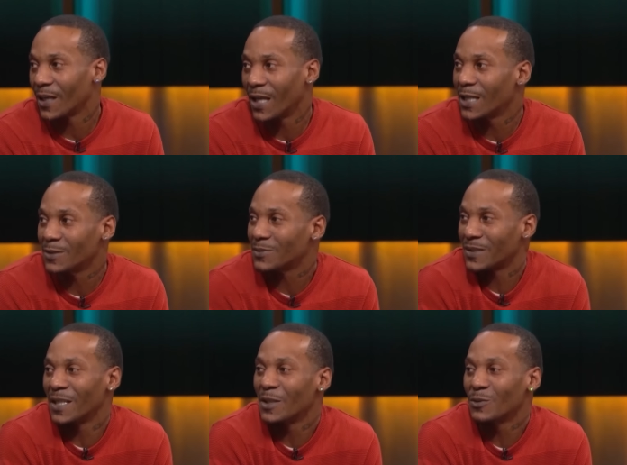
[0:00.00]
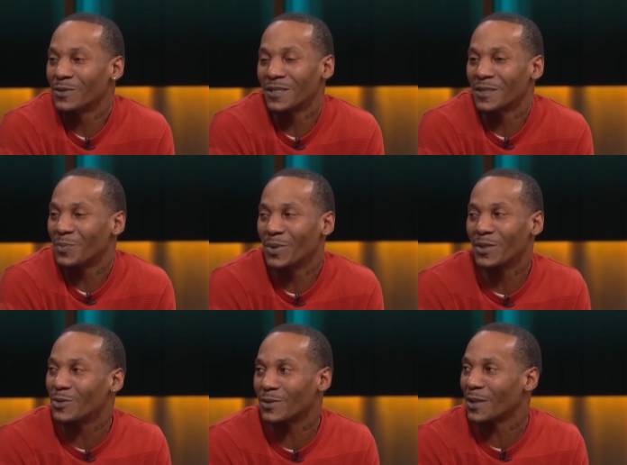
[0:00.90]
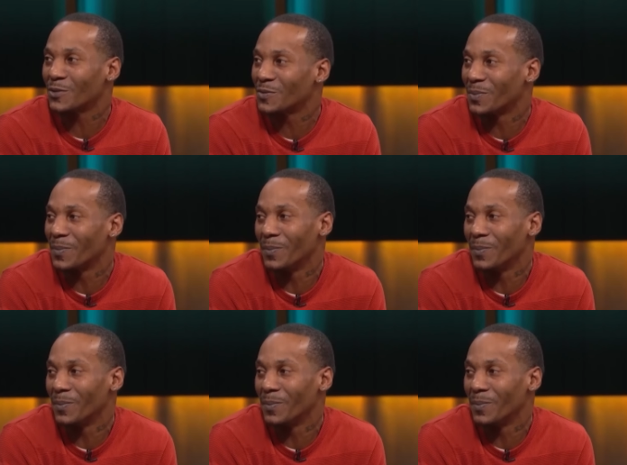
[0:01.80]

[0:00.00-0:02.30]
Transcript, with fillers: it was just pictures that was